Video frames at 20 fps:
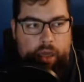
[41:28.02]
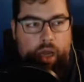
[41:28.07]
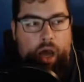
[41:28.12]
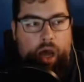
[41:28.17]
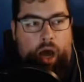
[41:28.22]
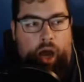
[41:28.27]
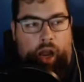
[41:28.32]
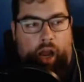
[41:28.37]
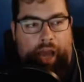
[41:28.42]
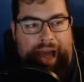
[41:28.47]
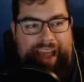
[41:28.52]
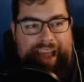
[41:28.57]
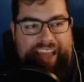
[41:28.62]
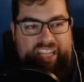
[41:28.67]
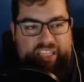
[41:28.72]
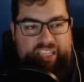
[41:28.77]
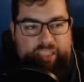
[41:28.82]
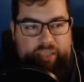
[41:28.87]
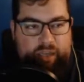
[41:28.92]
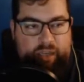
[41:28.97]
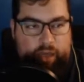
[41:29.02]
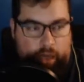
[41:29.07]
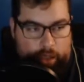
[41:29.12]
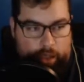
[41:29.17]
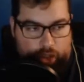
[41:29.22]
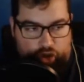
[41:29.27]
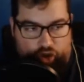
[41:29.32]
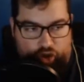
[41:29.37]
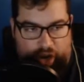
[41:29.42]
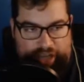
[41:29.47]
Hokius.
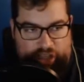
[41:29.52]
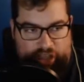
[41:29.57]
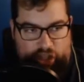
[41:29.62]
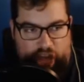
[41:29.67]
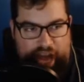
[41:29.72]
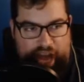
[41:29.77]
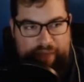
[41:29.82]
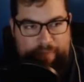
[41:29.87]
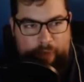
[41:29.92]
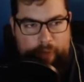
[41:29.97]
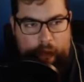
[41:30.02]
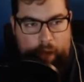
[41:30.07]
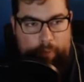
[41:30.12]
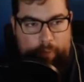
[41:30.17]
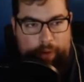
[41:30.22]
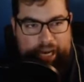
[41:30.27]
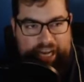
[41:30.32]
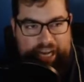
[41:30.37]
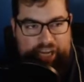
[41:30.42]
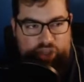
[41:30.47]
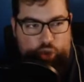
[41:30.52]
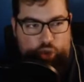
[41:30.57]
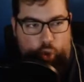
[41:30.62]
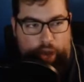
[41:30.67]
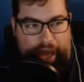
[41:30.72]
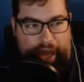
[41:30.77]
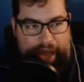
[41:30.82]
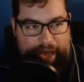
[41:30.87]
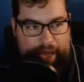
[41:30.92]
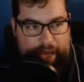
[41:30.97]
Strange name, but it is
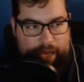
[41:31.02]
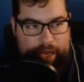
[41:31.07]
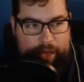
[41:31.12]
okay.